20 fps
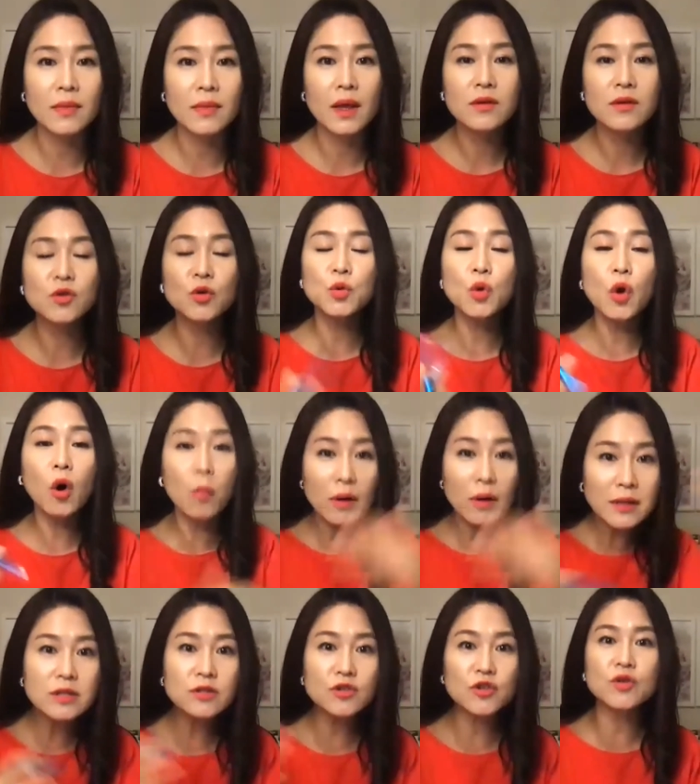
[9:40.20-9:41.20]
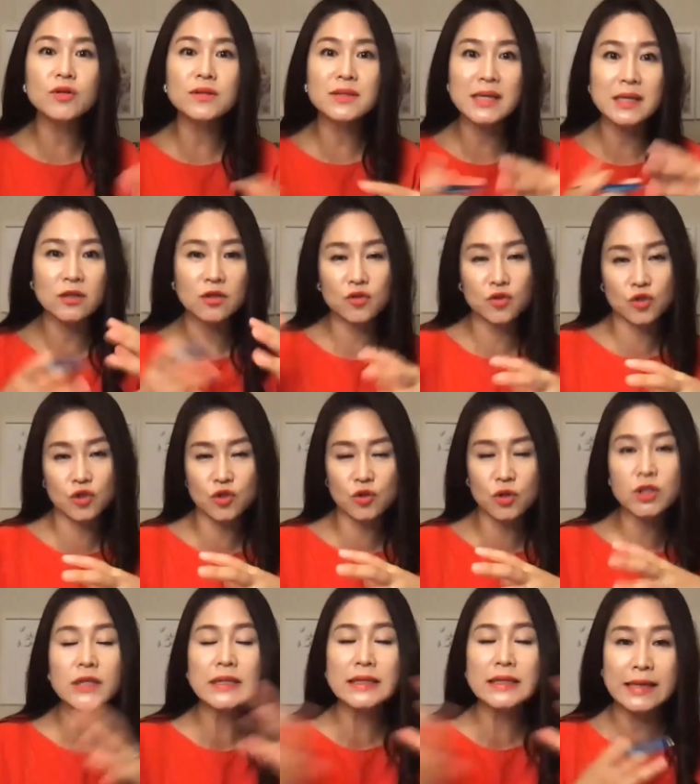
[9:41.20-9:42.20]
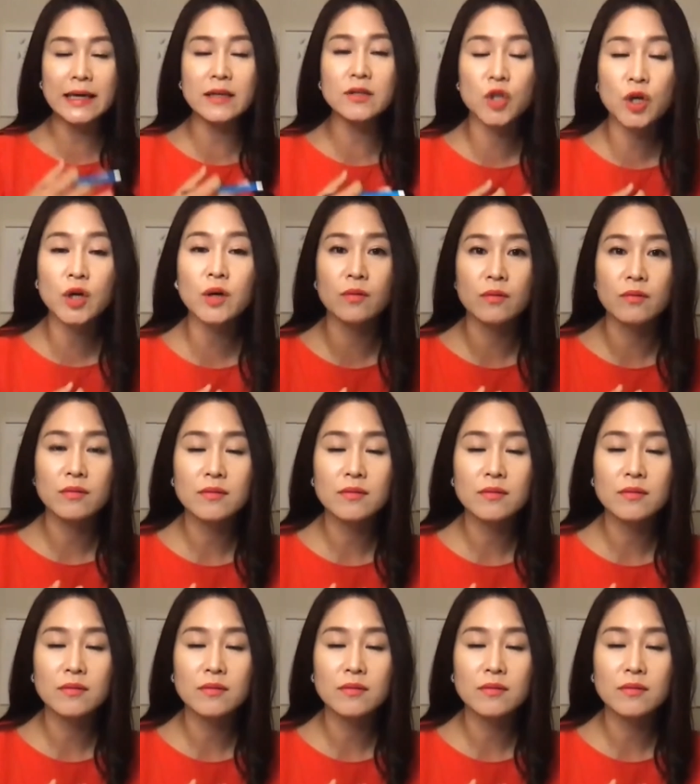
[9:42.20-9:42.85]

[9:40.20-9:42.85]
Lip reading: So normally, do you you usually take 2?